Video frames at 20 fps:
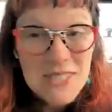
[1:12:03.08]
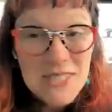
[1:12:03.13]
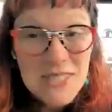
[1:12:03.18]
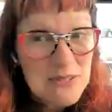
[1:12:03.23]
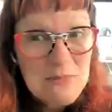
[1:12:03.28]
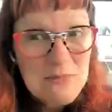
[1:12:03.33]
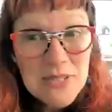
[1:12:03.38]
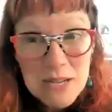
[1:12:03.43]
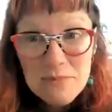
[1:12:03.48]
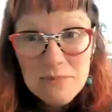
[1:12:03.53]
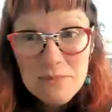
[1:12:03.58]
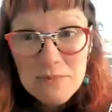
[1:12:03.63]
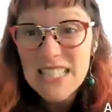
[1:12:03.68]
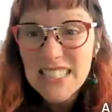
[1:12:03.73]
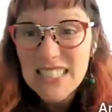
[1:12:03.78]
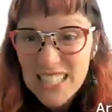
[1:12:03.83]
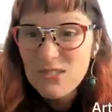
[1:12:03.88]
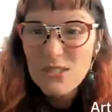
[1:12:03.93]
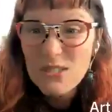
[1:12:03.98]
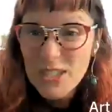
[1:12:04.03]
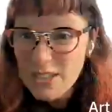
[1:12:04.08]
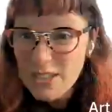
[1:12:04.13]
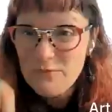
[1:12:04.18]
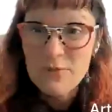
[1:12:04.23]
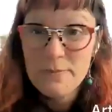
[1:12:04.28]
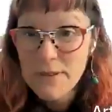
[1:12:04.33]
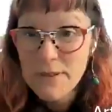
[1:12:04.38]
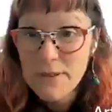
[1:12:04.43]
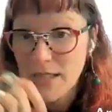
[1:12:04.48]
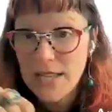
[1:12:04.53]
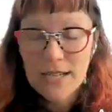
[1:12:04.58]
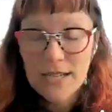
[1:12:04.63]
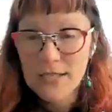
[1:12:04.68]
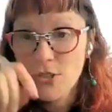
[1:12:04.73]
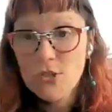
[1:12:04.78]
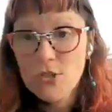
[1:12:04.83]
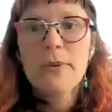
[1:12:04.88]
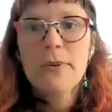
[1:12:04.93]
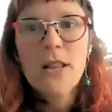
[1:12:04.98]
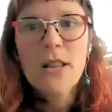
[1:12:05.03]
But sometimes I literally would be like,
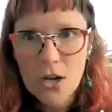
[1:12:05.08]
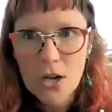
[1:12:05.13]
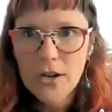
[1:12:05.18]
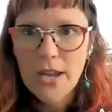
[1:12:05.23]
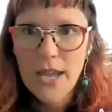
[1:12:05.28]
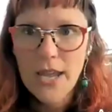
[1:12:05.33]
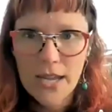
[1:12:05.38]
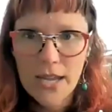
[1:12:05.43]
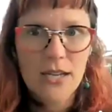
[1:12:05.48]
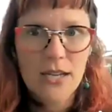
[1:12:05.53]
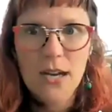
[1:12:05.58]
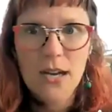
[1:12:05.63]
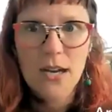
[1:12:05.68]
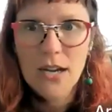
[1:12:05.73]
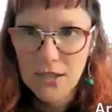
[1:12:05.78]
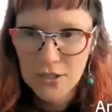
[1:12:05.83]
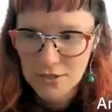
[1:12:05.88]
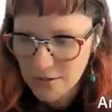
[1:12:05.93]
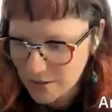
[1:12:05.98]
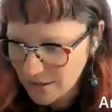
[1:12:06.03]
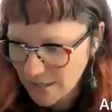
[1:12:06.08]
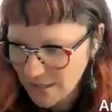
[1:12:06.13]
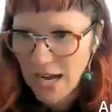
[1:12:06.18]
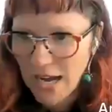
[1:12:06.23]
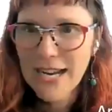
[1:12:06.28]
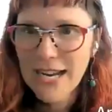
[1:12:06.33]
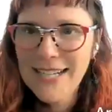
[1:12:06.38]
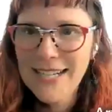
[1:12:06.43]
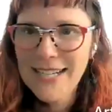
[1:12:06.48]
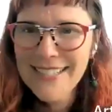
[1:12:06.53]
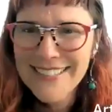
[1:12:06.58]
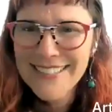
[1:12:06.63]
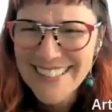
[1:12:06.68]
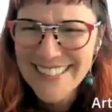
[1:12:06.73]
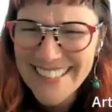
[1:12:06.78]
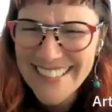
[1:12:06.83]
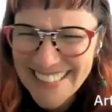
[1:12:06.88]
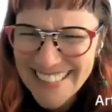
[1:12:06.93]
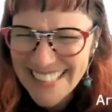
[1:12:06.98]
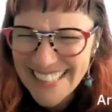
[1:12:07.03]
scribble, okay,
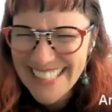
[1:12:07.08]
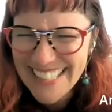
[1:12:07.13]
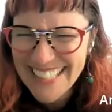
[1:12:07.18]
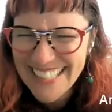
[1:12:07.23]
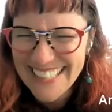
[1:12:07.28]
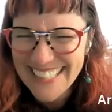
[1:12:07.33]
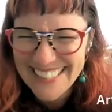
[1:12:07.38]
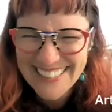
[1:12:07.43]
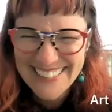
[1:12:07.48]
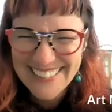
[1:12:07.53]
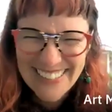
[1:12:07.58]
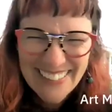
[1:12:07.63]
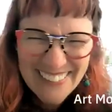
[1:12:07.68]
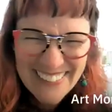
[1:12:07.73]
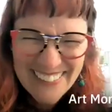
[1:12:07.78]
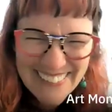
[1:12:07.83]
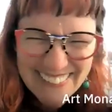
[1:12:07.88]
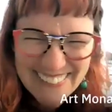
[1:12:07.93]
God. You know?